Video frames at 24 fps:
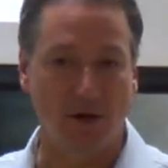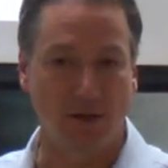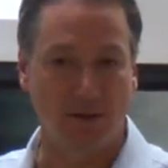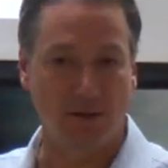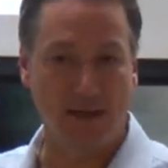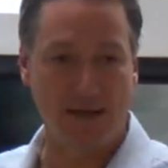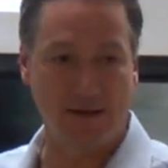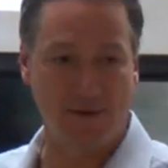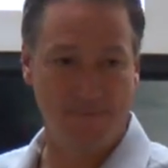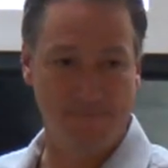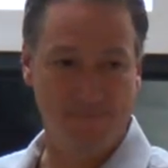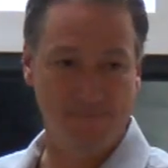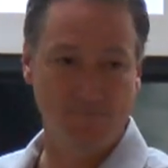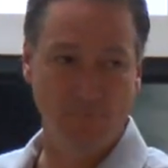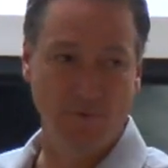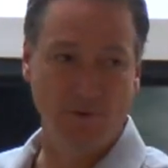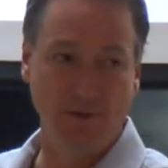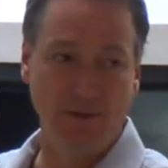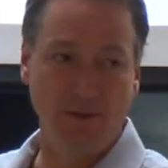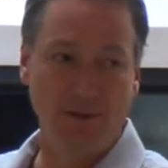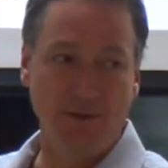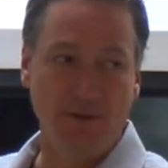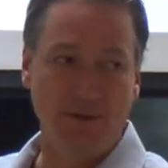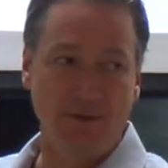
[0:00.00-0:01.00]
all out.
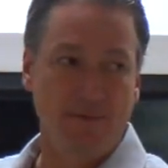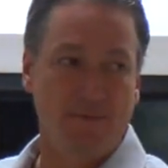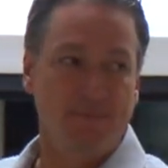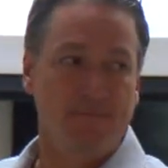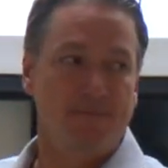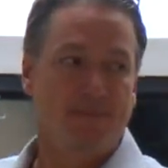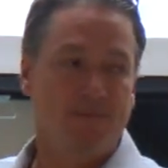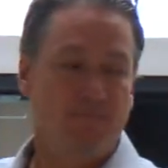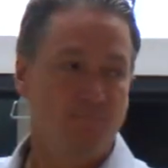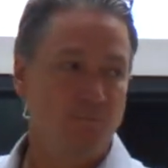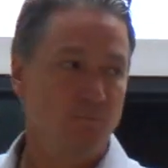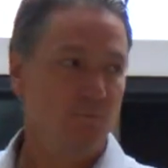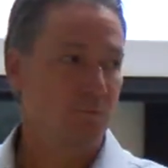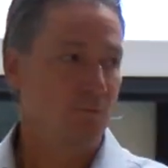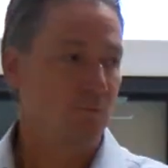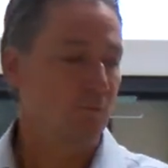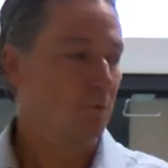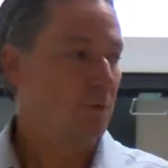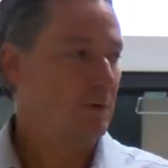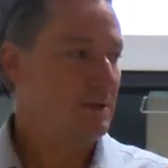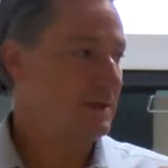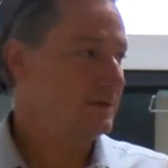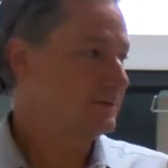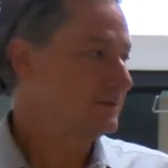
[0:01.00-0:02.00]

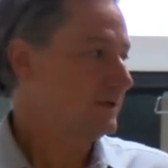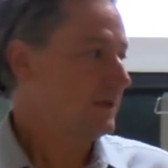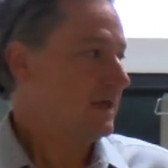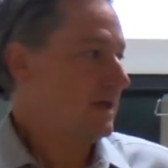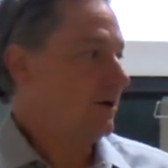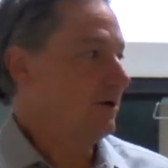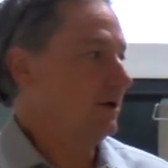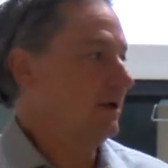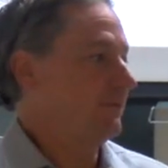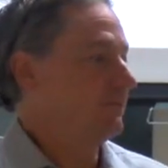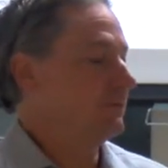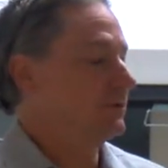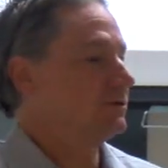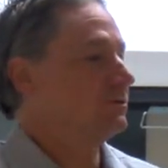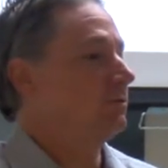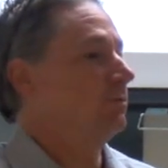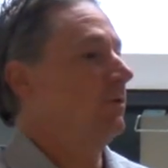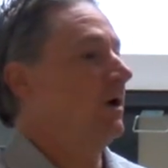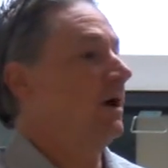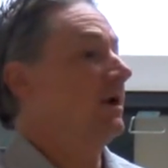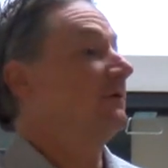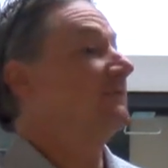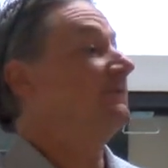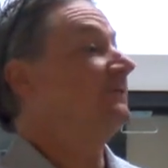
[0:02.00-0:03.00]
We as caregivers
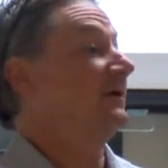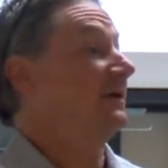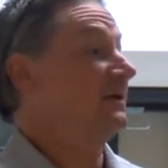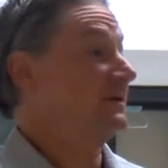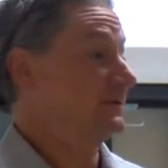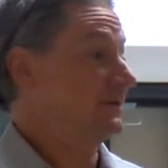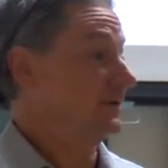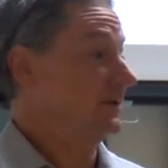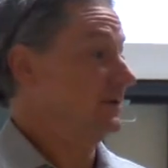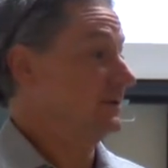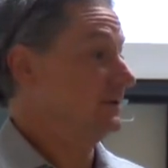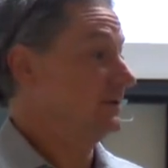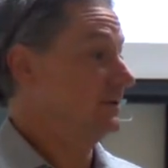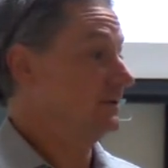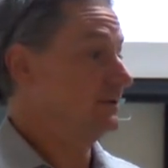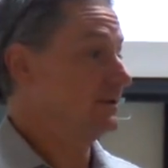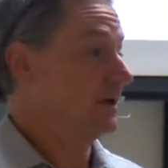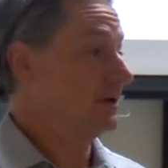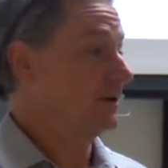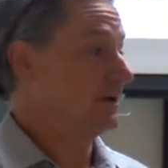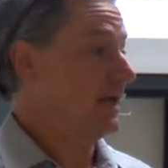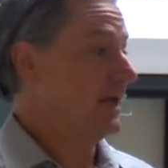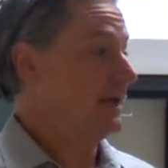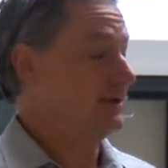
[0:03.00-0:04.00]
want to fix things. It's
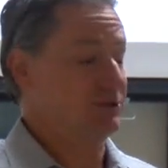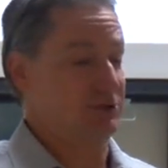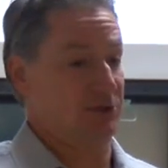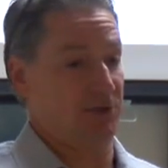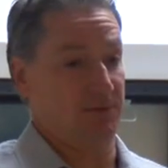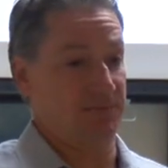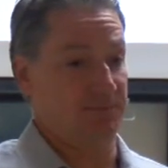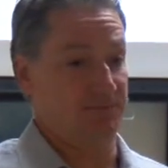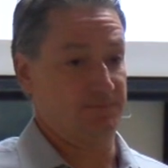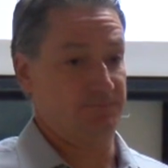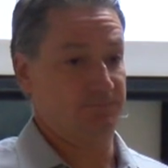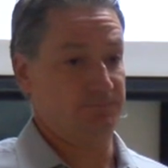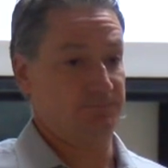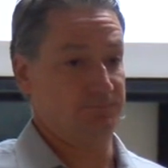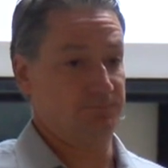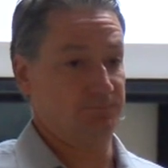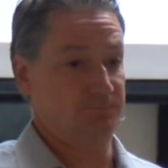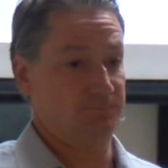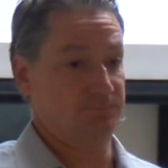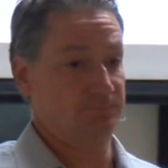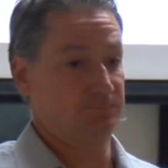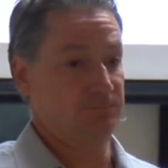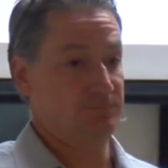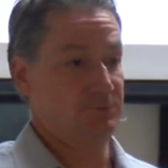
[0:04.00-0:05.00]
our nature.
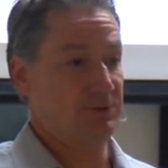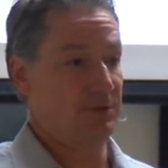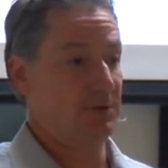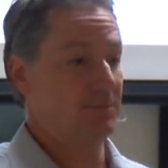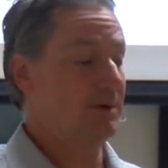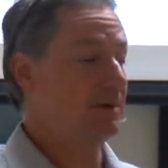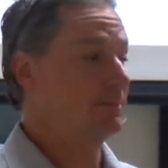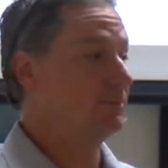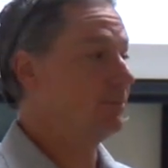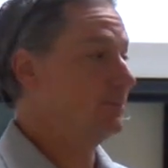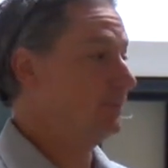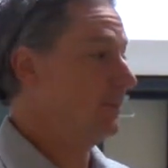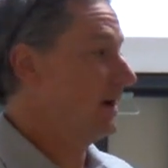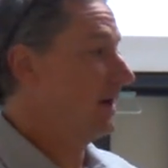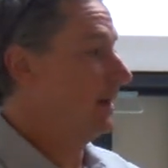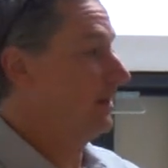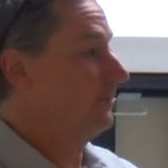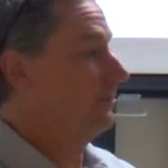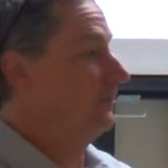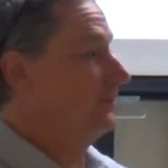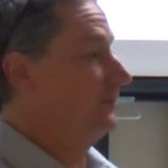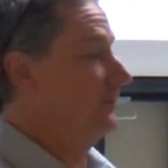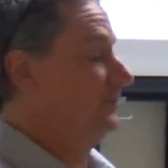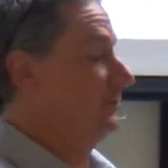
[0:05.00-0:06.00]
You know, my,
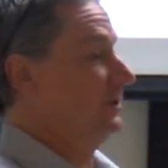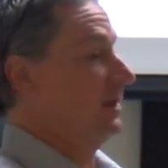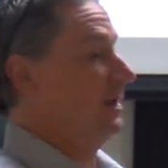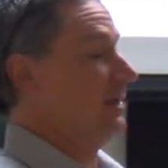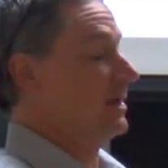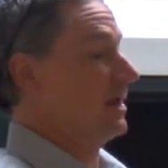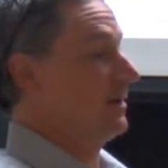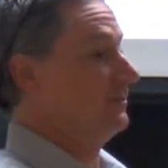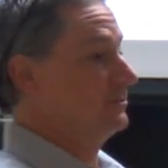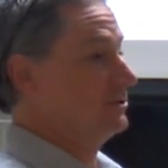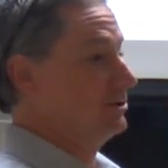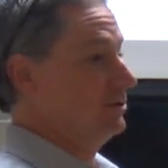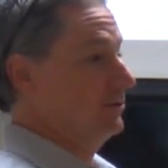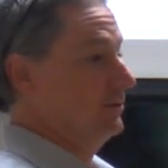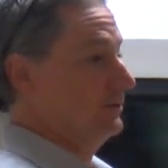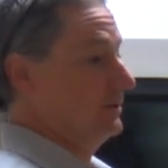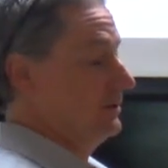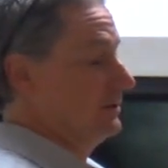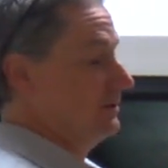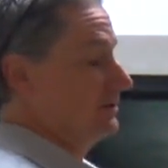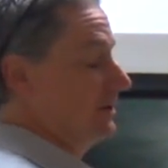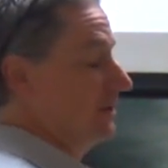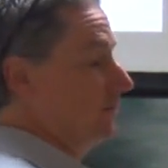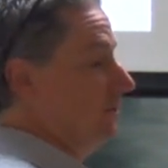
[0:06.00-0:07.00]
my, they come to you and
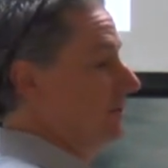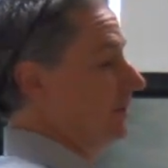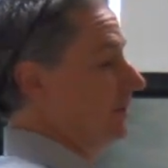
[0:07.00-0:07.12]
they say,